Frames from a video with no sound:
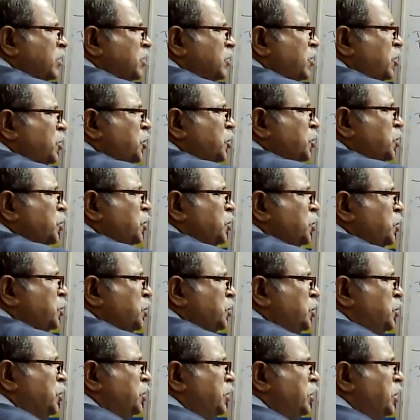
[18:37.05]
So due
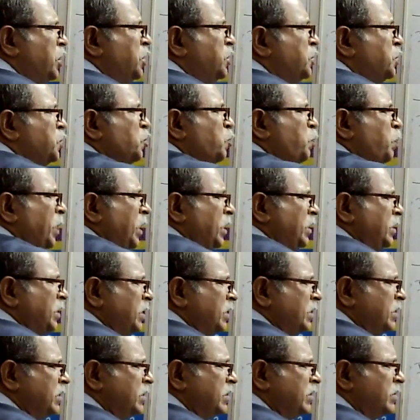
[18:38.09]
to these two
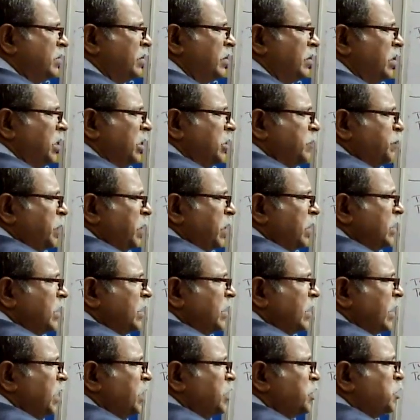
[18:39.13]
pressures, this
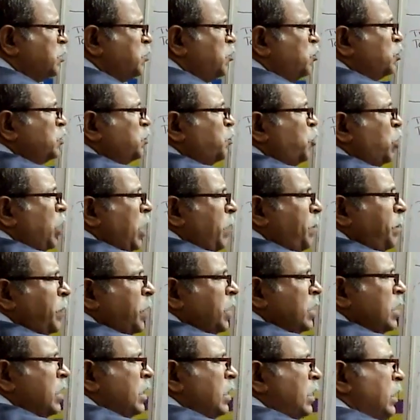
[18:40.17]
pressure tries to move, pull
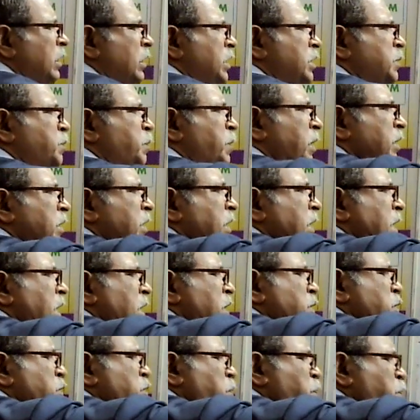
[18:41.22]
up, this pressure
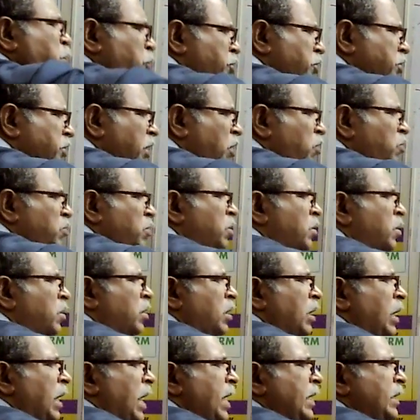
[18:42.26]
tries to push down,
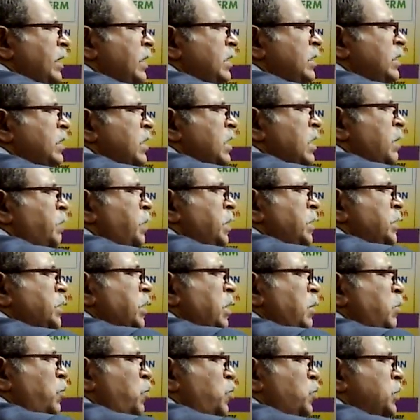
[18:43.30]
like that,
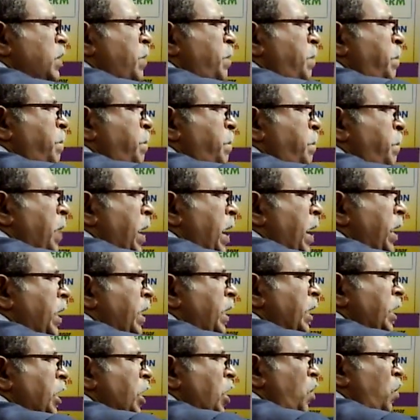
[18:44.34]
piston moves up
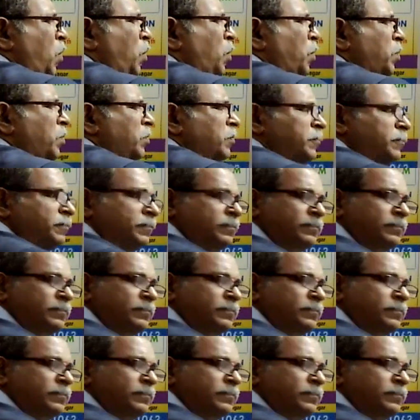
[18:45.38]
and down.